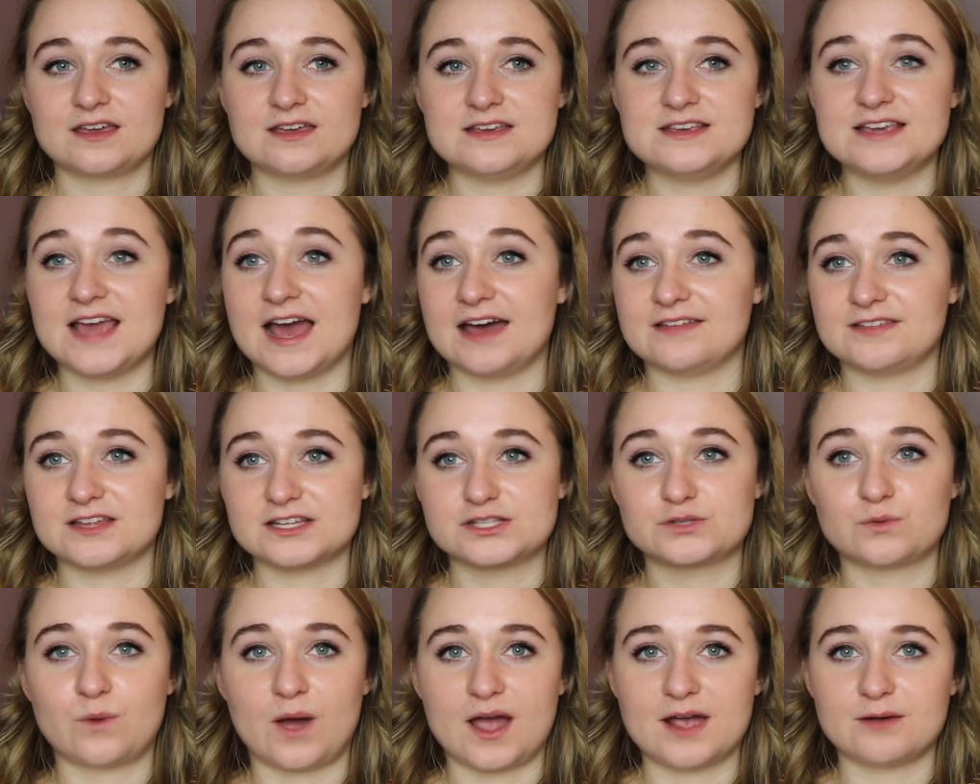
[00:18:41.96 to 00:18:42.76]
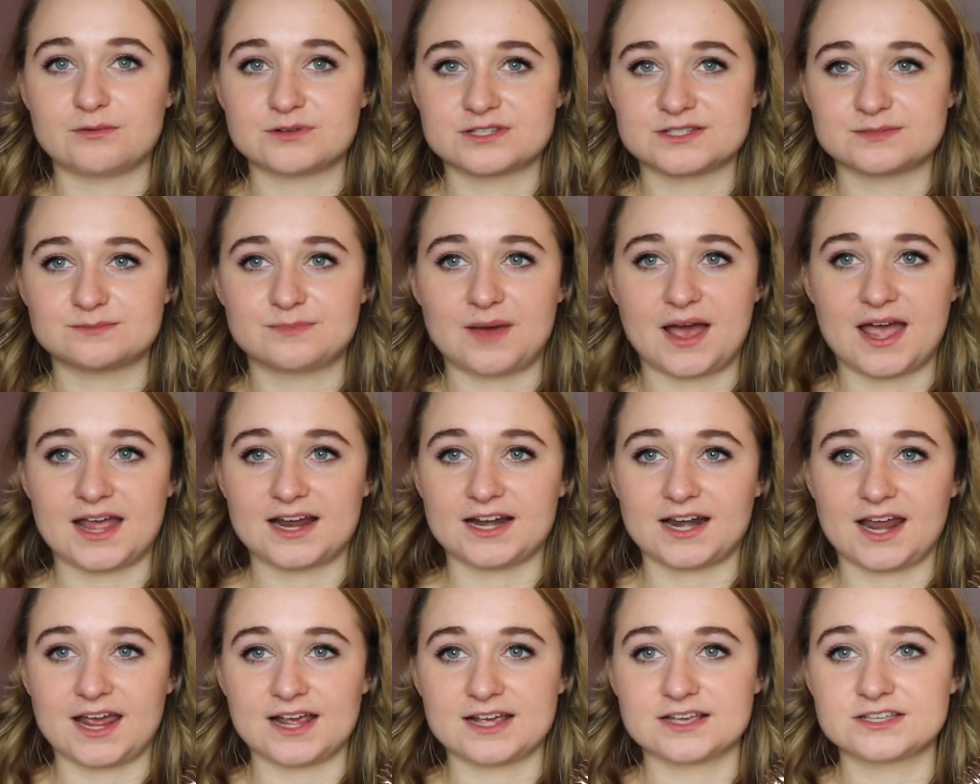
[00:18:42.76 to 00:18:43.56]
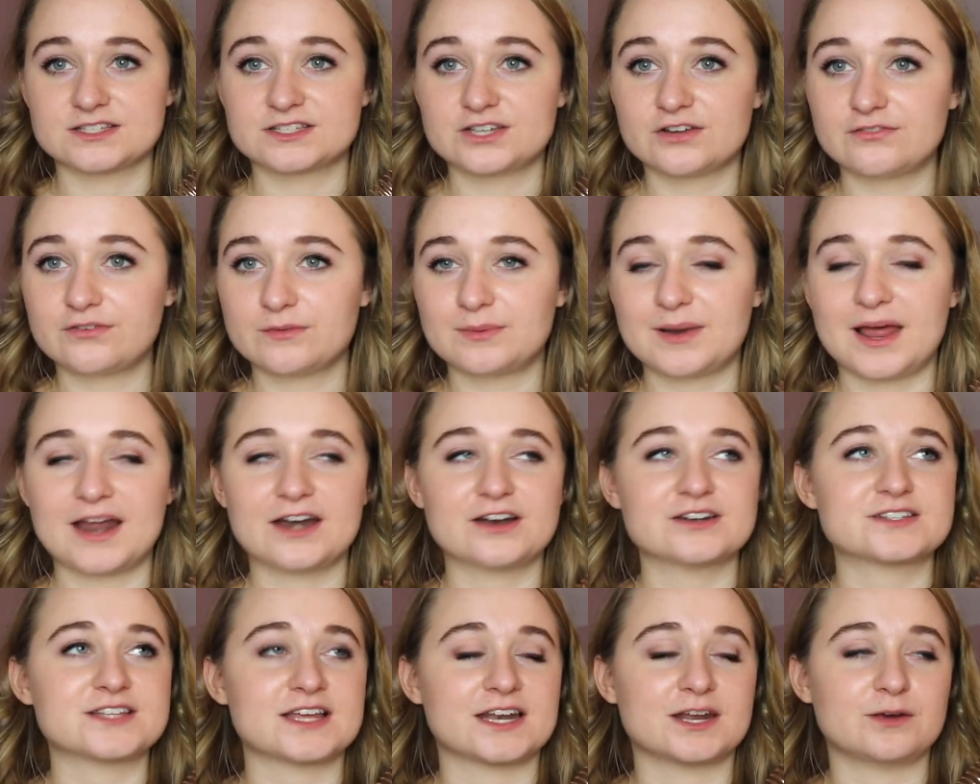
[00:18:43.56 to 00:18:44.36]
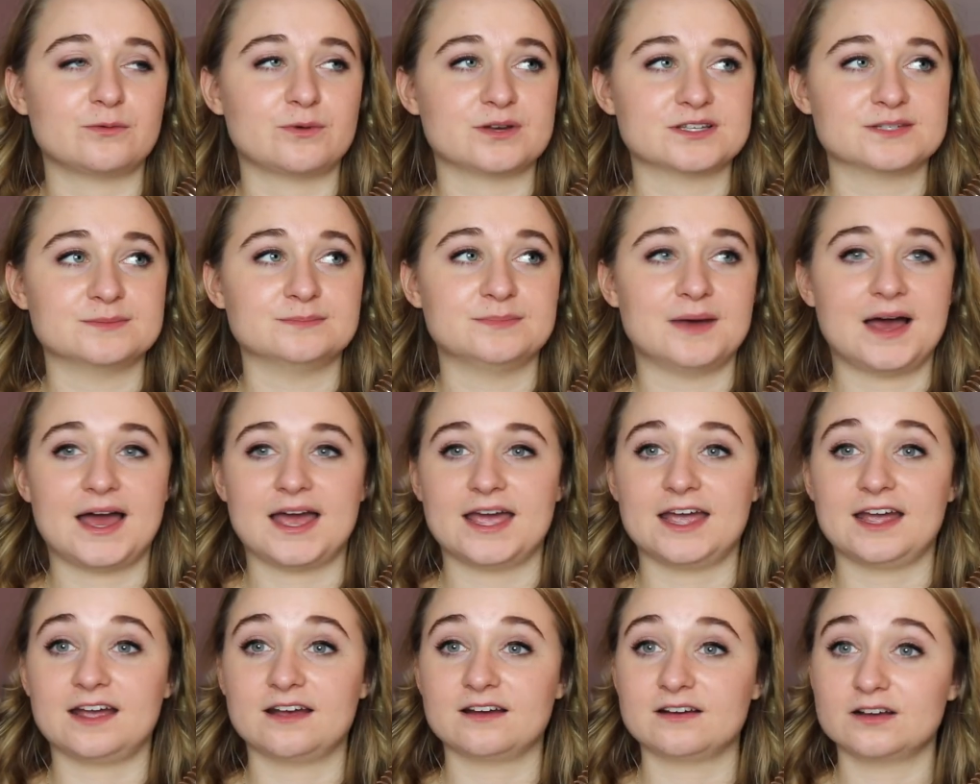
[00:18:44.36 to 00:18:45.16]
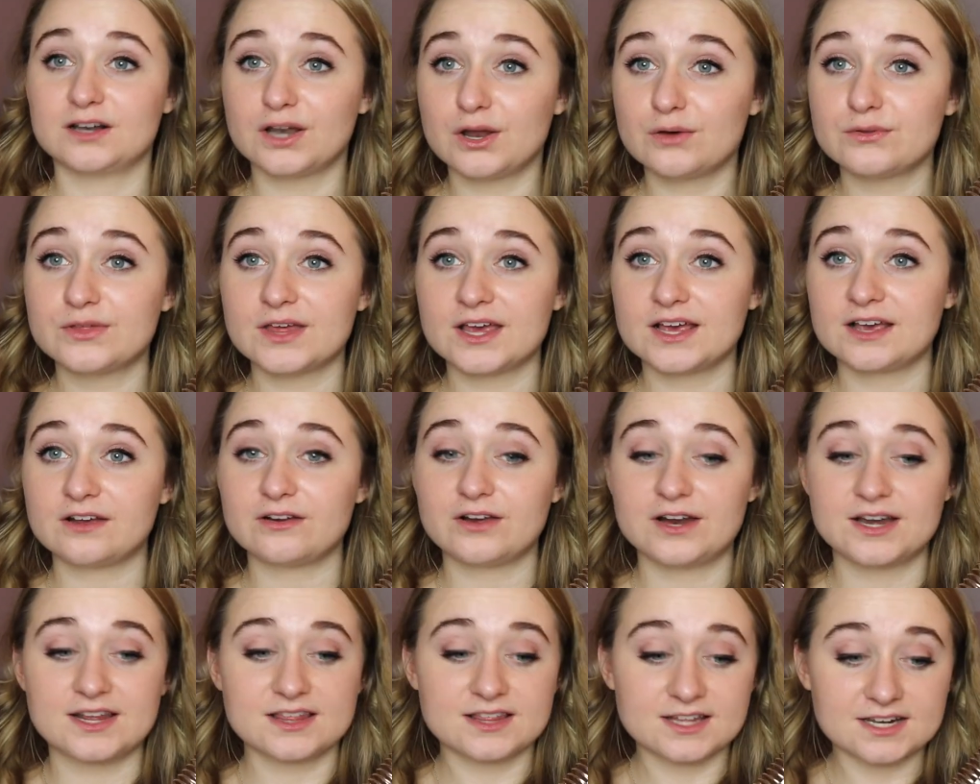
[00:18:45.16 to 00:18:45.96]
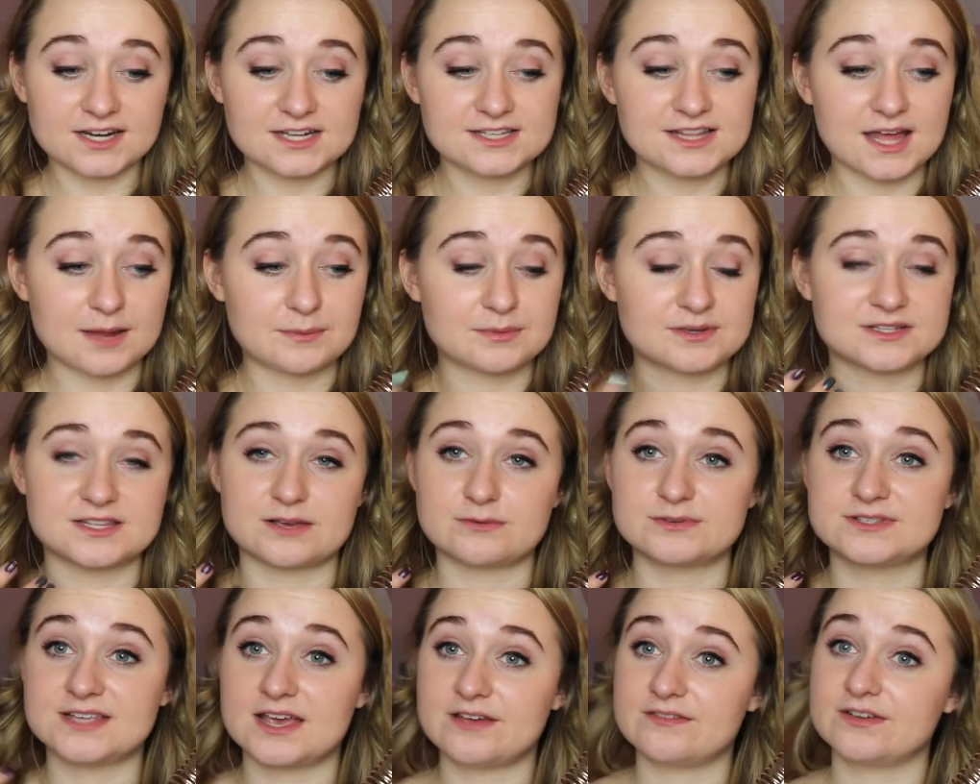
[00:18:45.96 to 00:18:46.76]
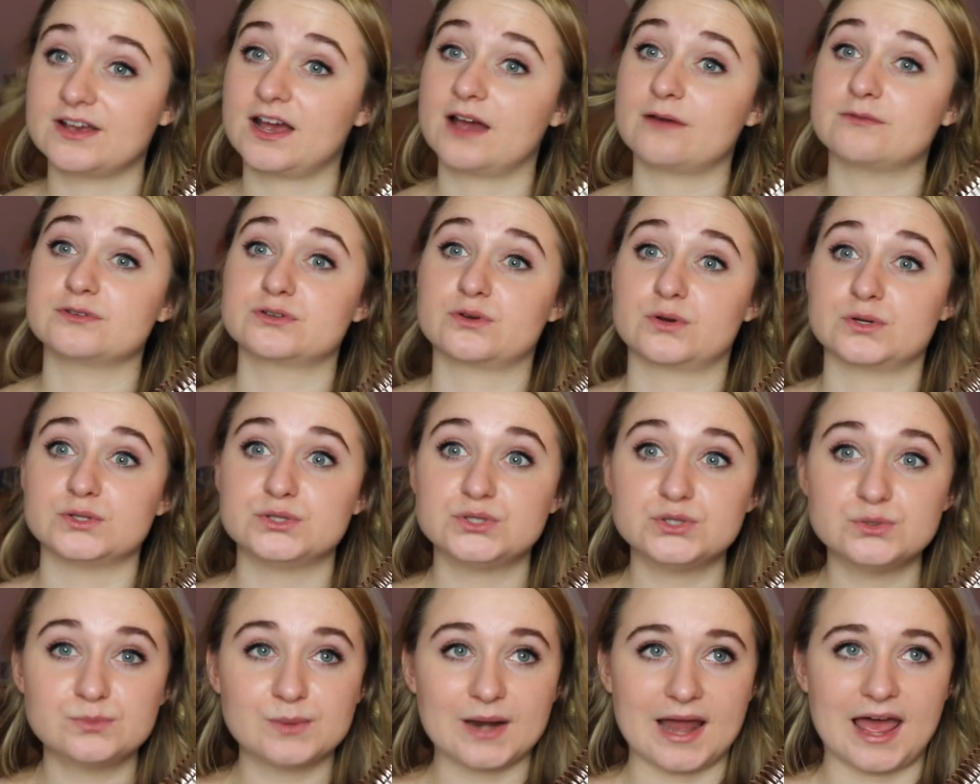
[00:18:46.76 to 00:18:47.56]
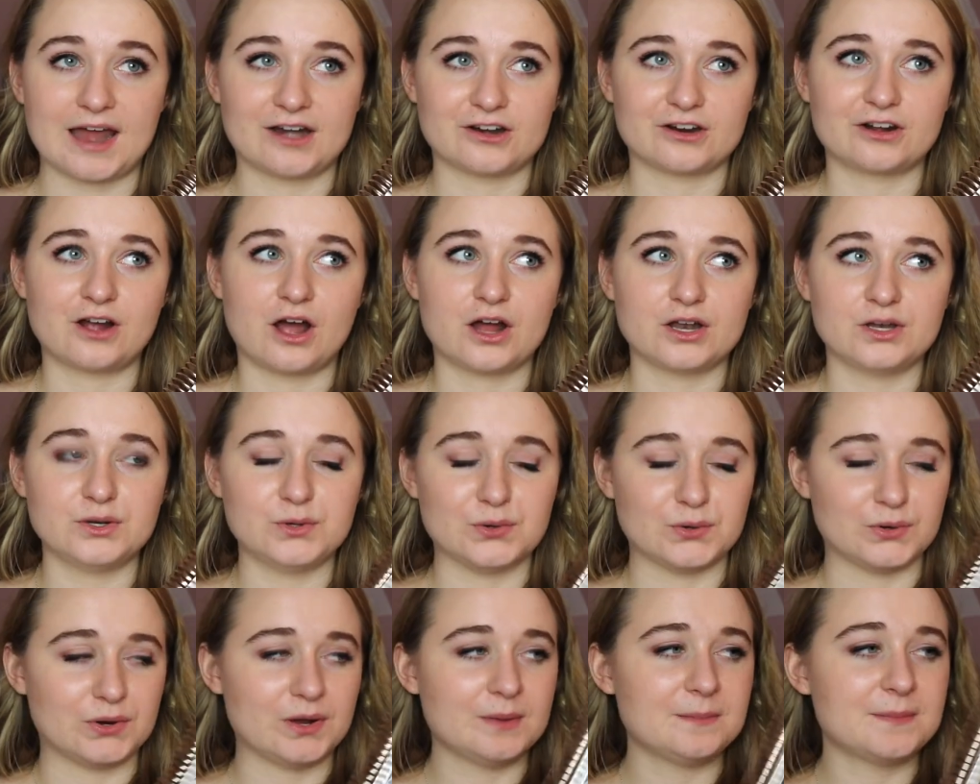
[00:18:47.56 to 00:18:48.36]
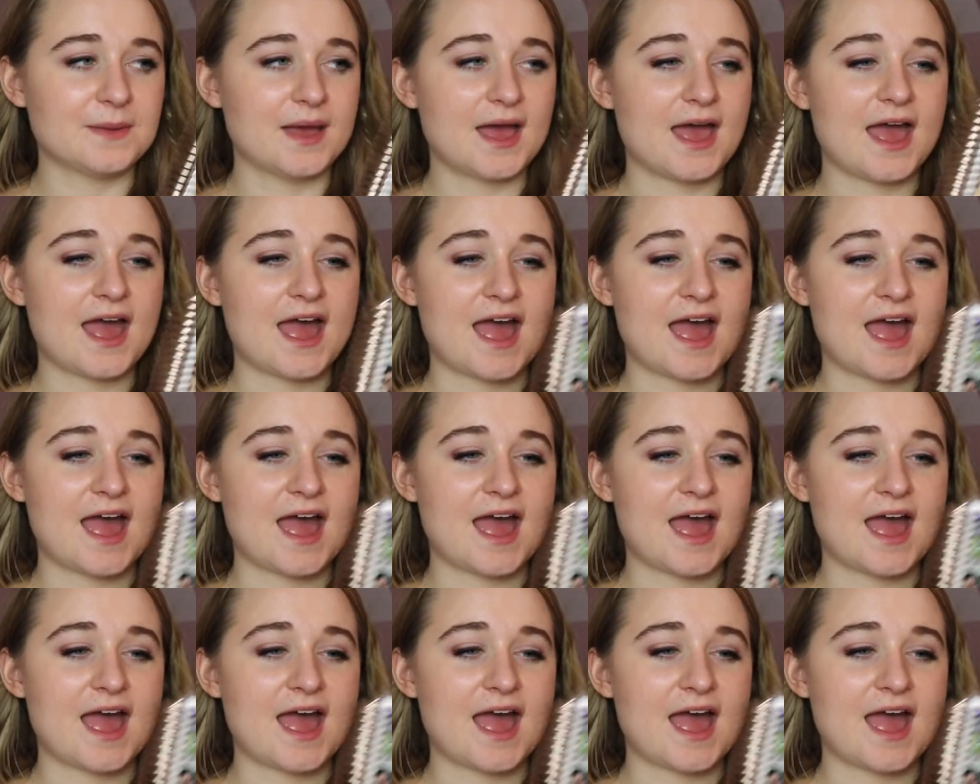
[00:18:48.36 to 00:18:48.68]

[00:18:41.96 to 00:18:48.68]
yeah, that's why I wasn't buying like stuff for planners and I wasn't buying clothing or anything like that because I was saving. I was going to PlannerCon Europe.